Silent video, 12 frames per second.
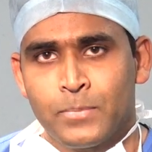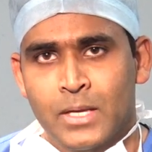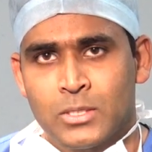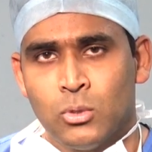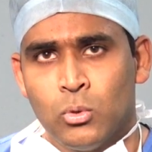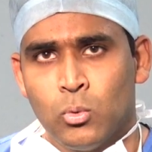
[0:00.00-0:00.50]

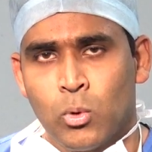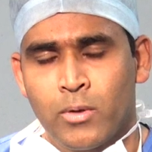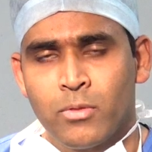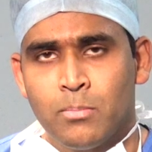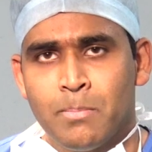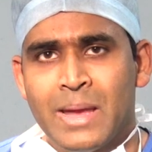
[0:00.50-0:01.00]
So one
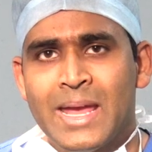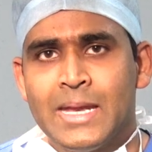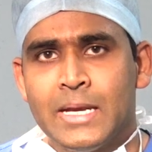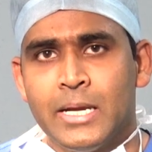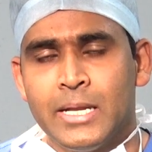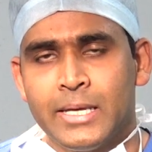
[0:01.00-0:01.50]
of the
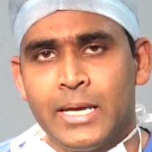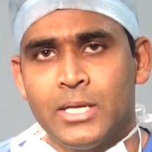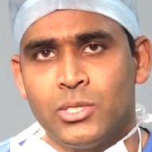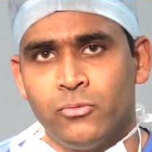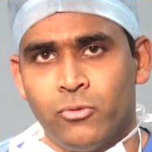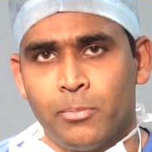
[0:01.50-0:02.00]
main
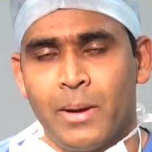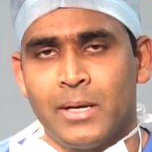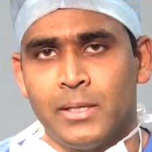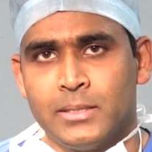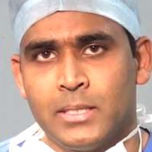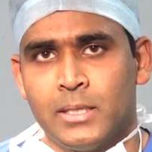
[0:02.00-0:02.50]
indication for
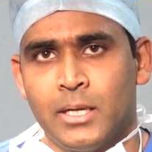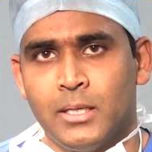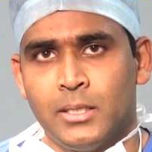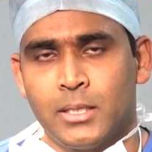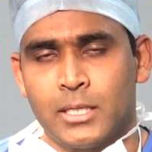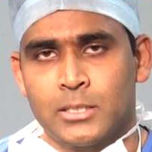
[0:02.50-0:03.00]
pancreas and
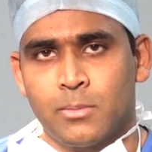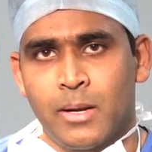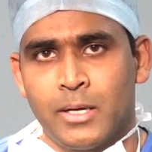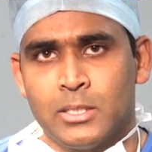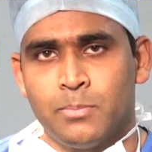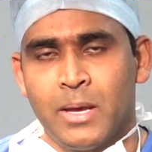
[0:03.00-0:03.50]
kidney
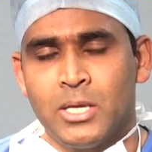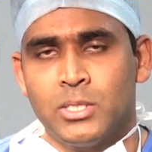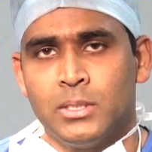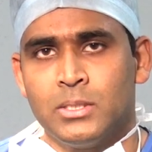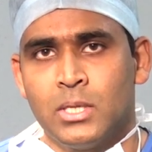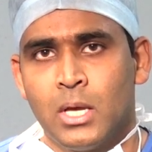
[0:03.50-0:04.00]
transplant is
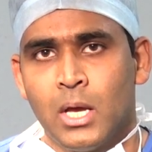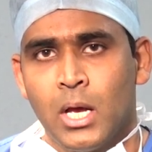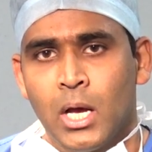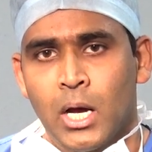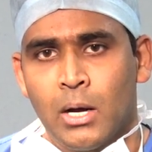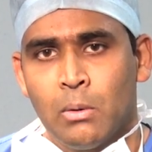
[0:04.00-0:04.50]
patients
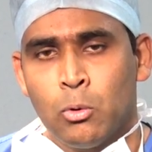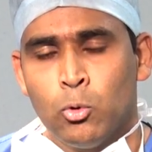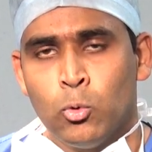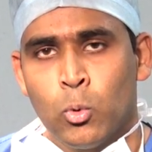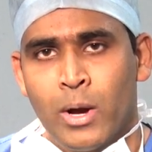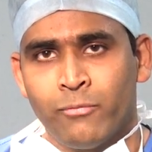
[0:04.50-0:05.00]
uh,
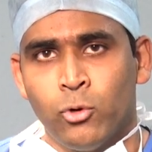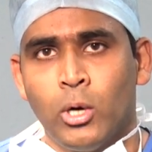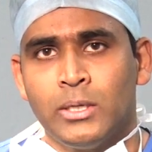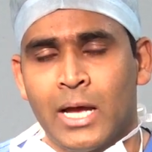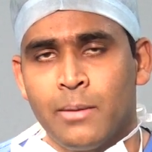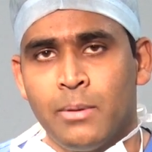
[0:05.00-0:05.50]
who have
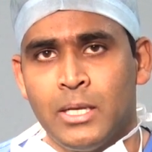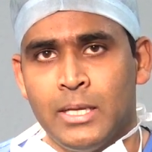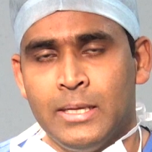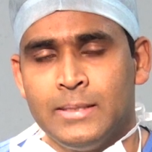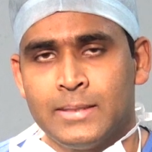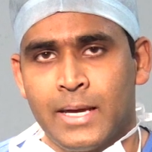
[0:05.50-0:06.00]
got
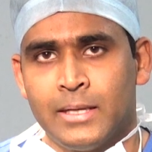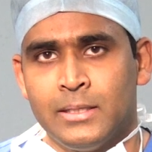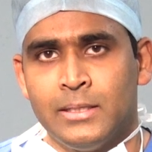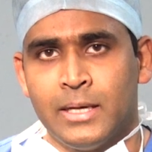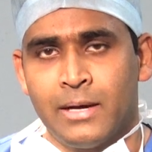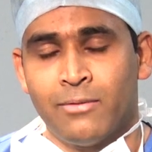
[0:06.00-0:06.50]
diabetes
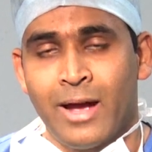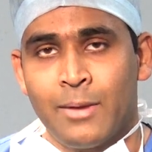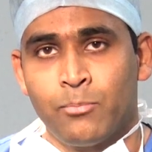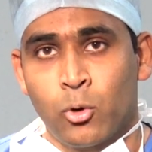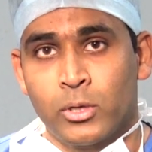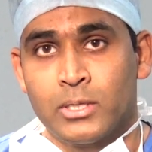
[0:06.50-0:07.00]
and uh, have
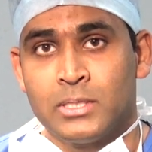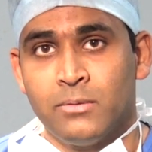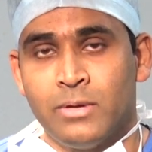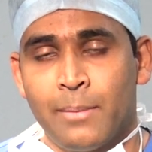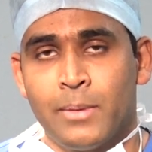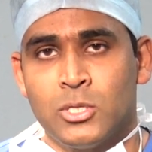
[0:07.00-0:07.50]
had progressive
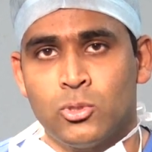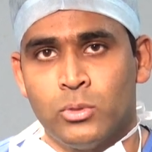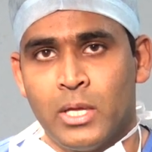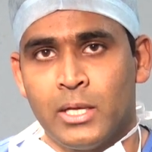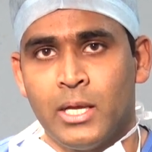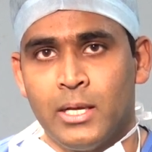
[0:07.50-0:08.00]
damage to
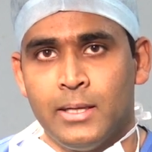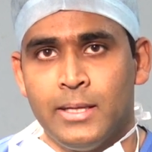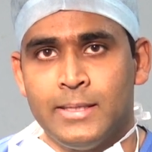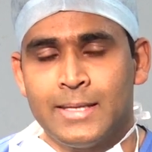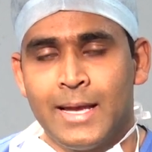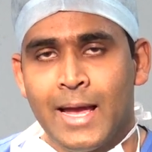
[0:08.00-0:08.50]
their
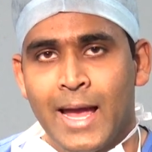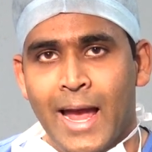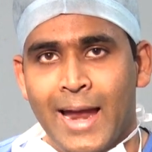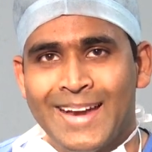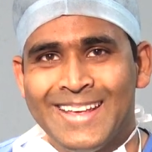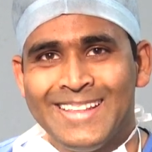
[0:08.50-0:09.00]
kidneys
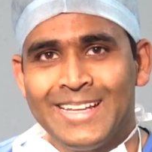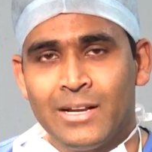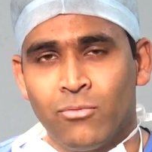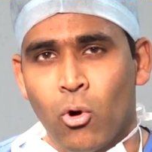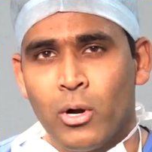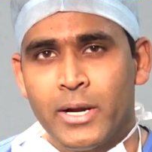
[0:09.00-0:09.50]
and either
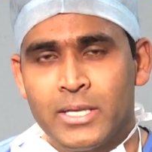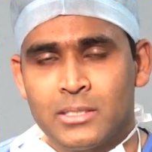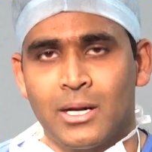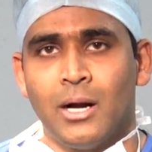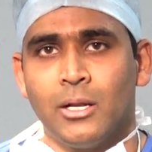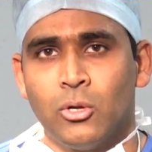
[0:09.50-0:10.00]
have already
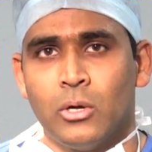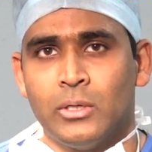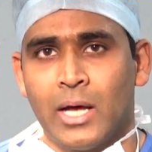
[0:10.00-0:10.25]
started on